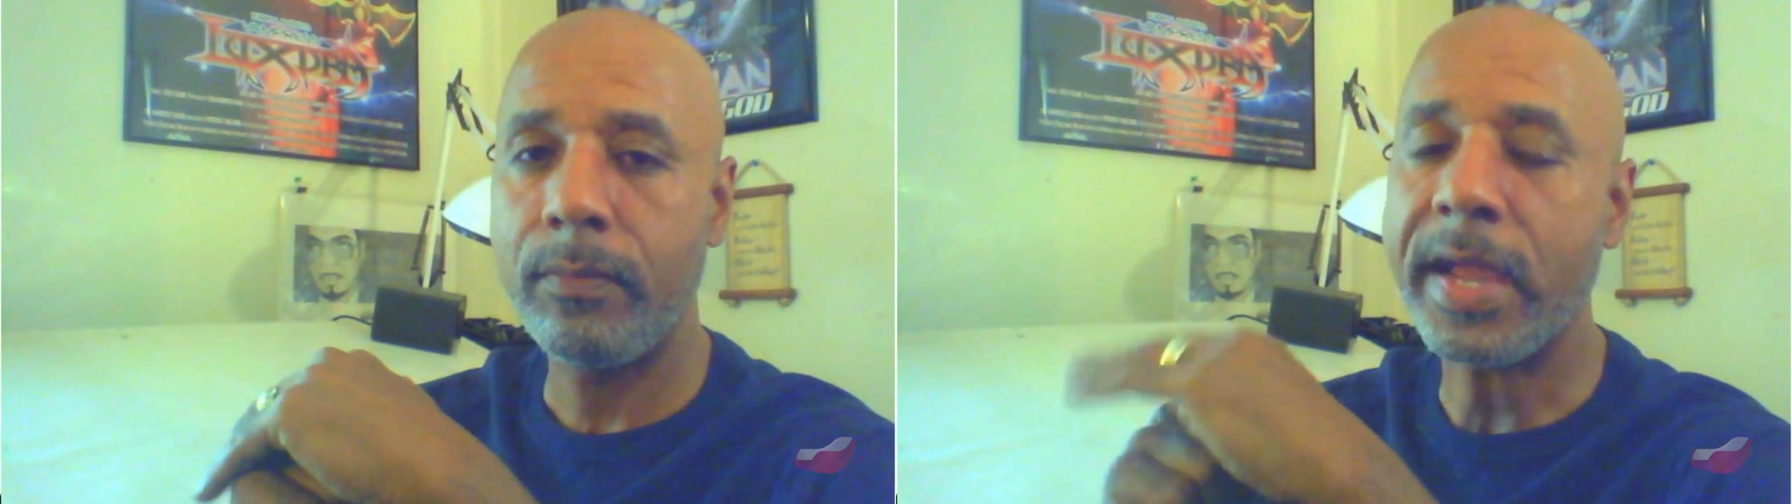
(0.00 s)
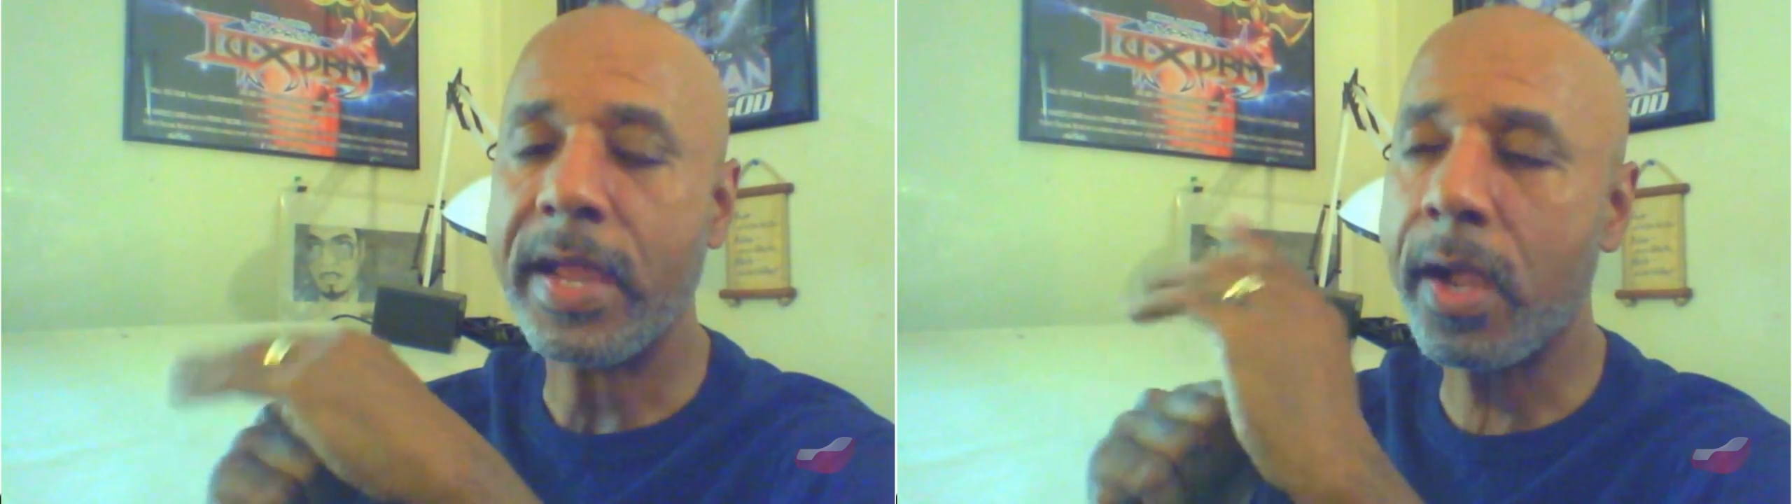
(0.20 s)

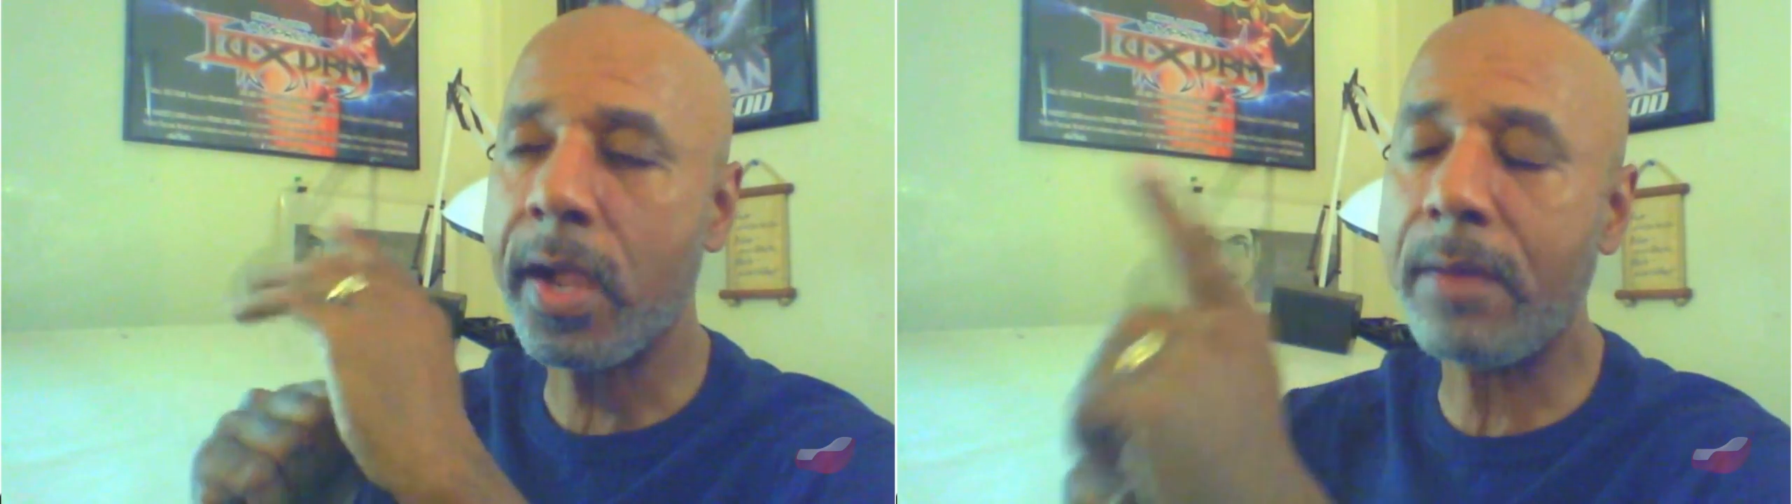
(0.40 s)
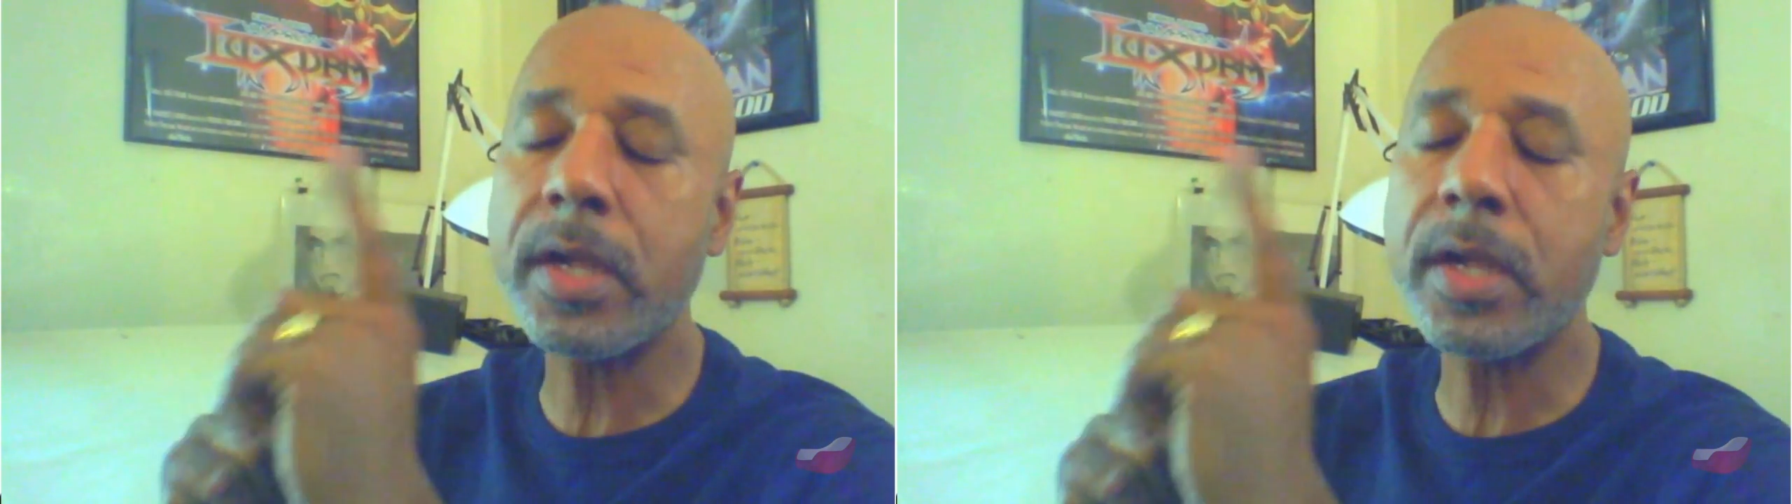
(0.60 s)
that
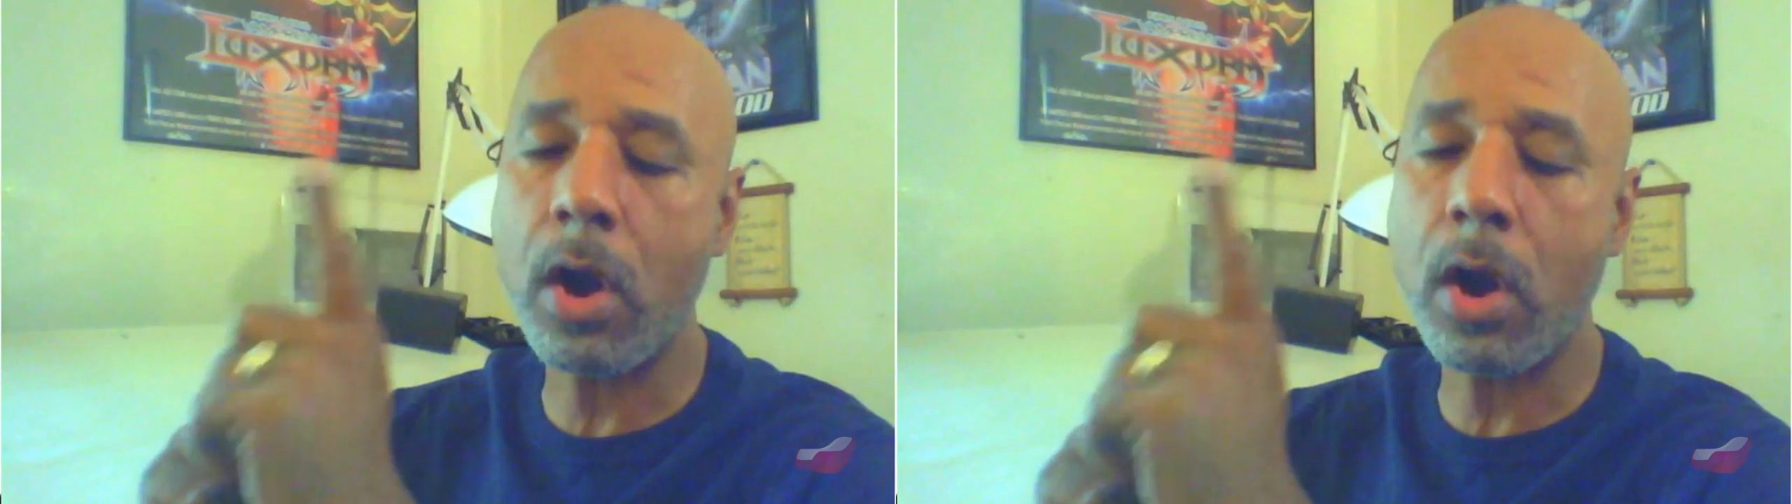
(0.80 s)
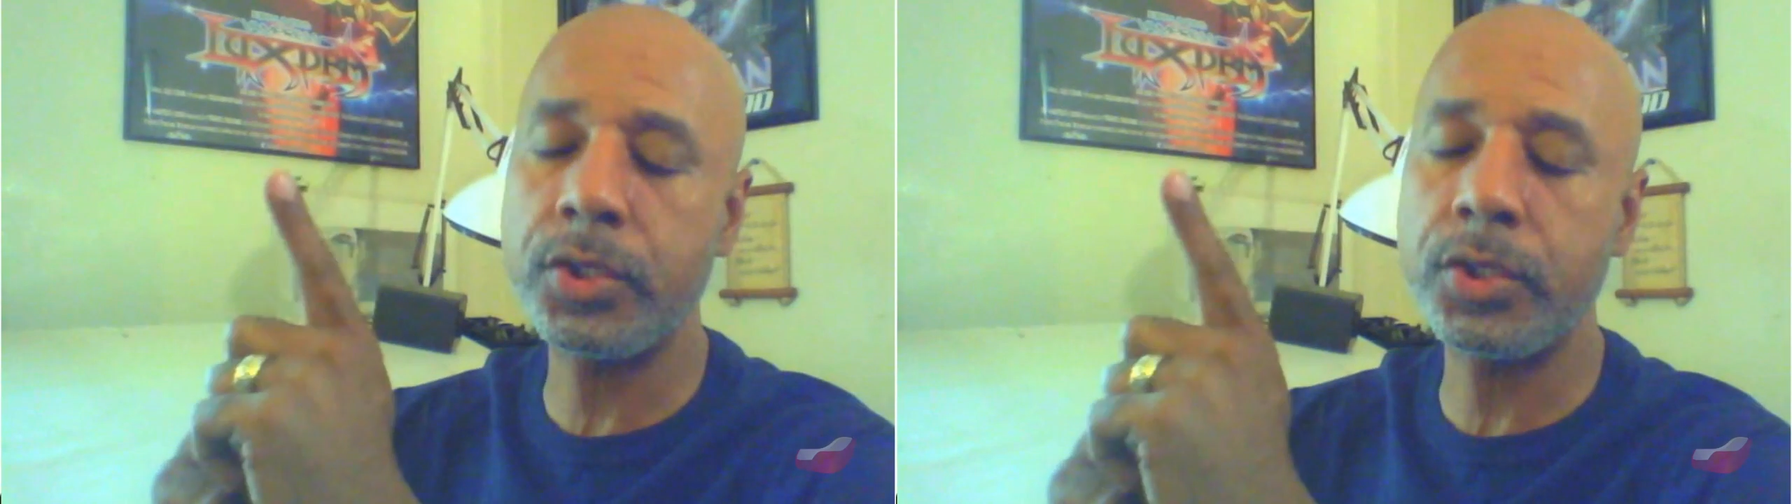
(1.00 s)
comic
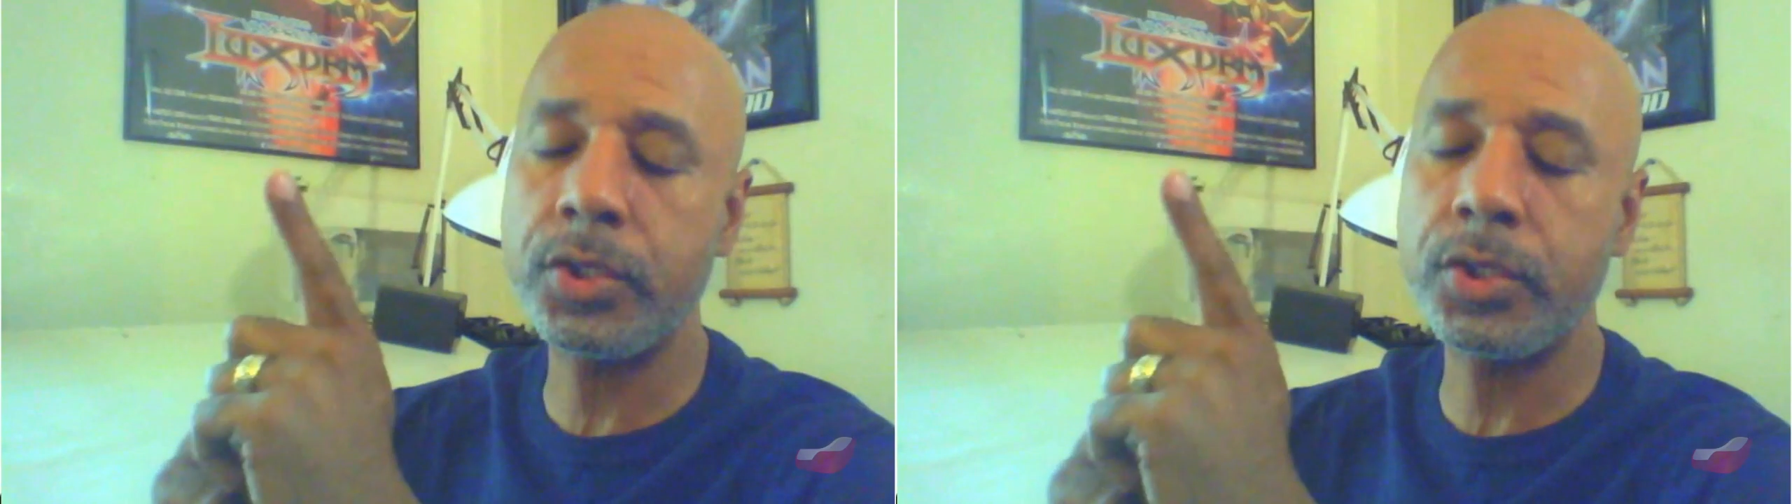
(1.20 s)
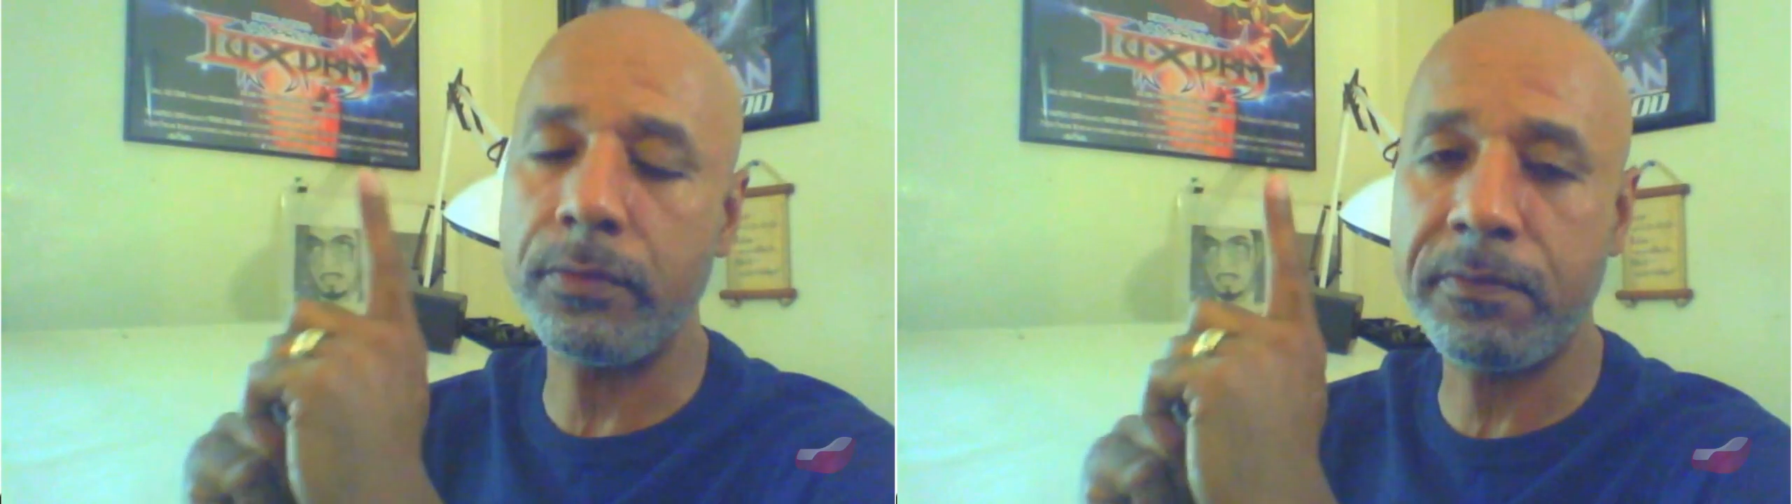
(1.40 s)
artists
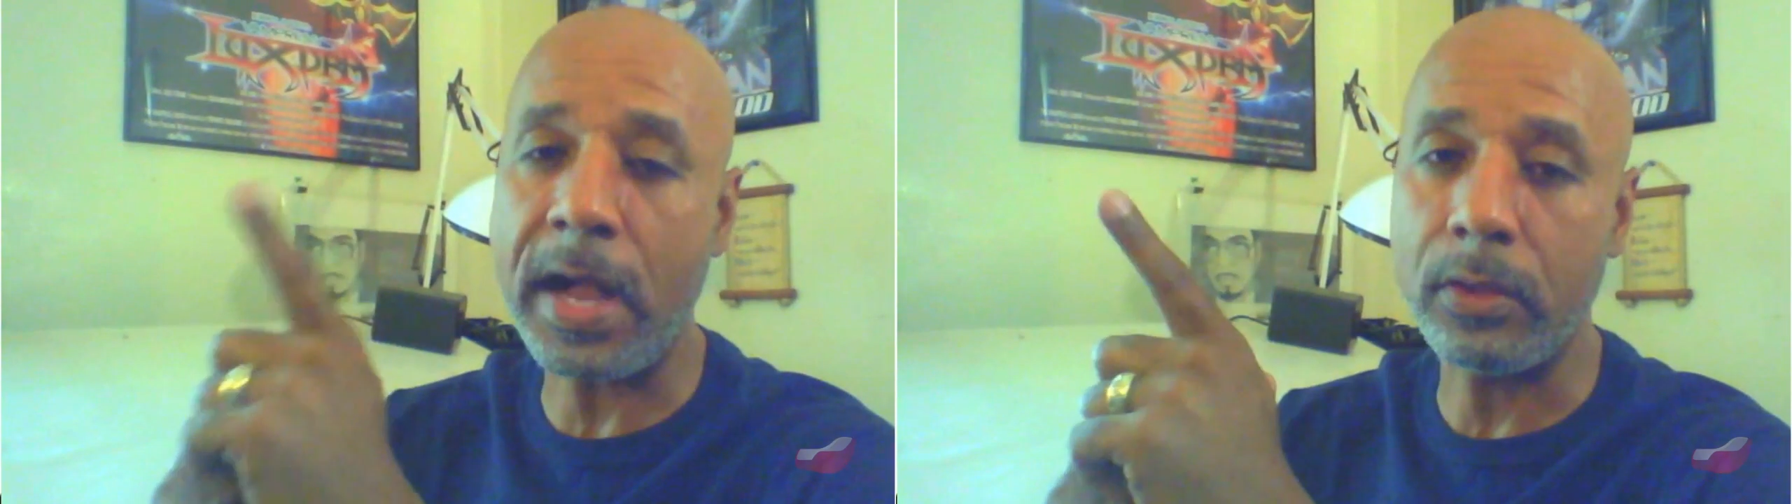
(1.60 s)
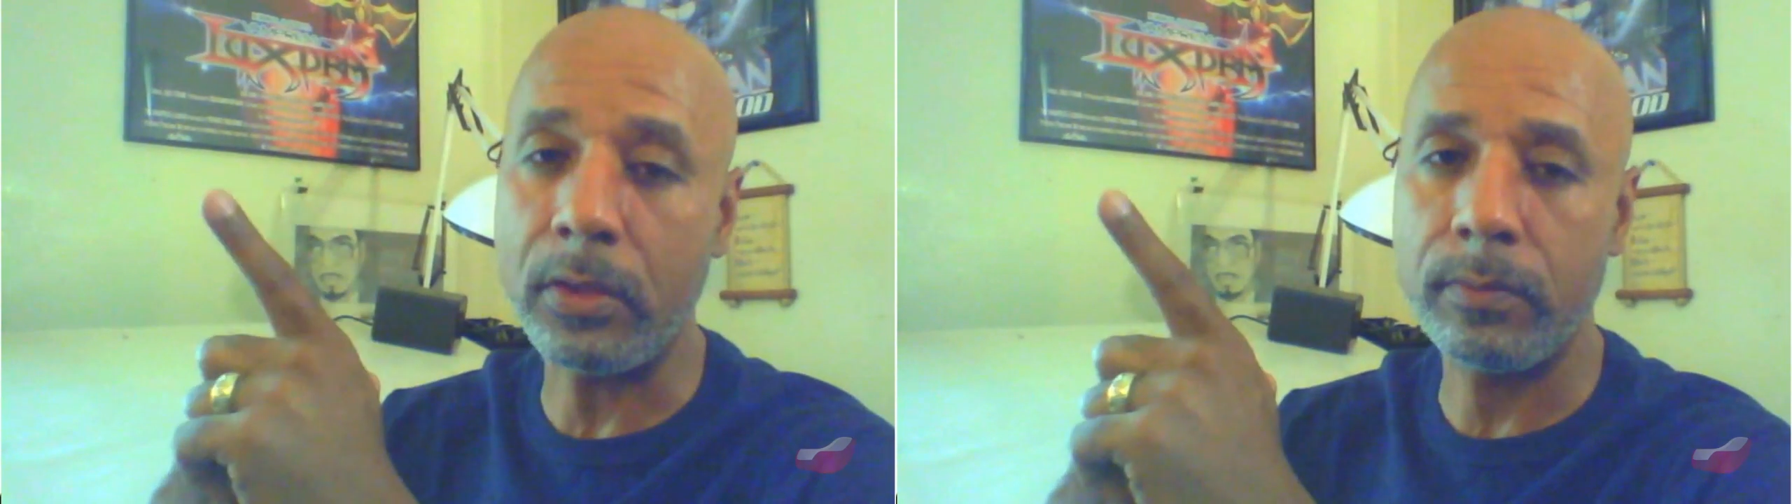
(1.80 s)
should
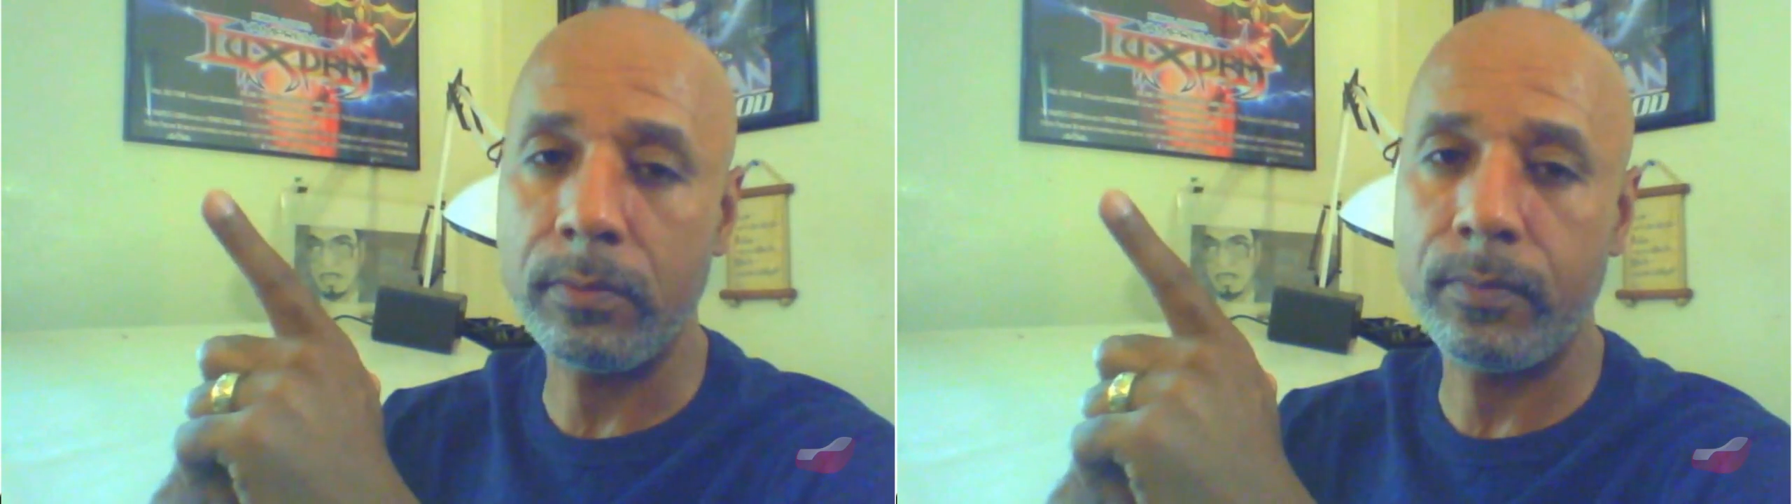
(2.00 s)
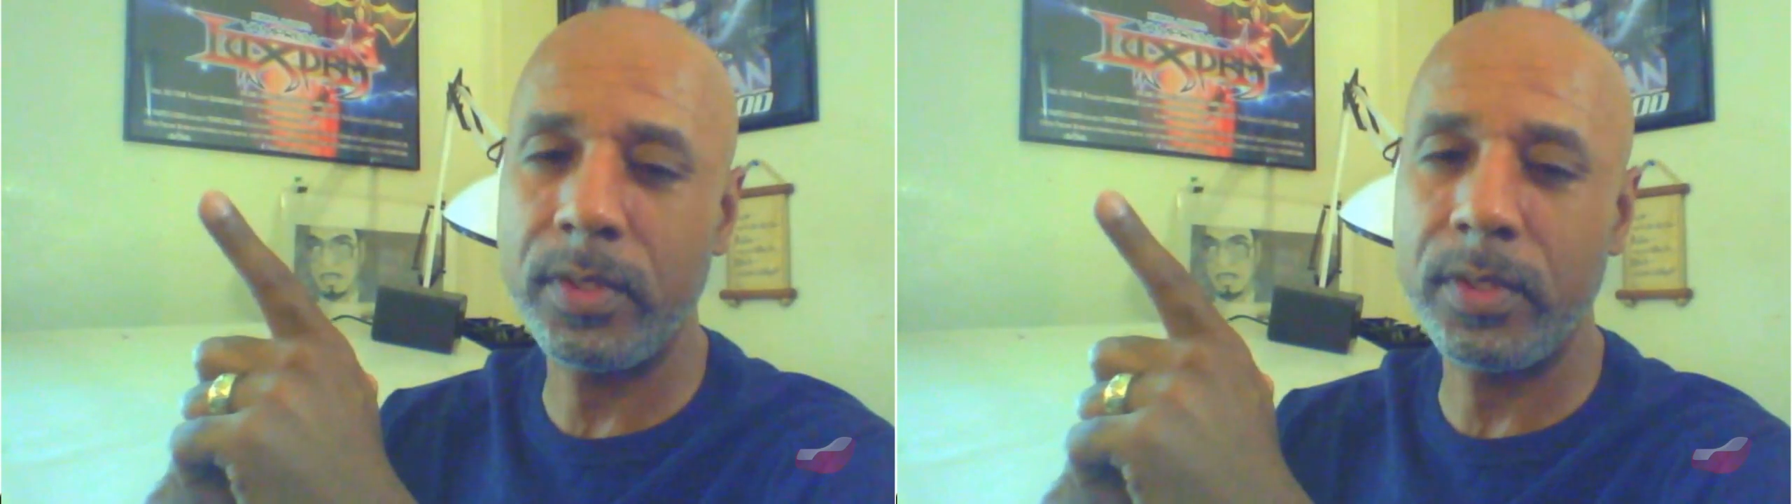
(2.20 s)
follow.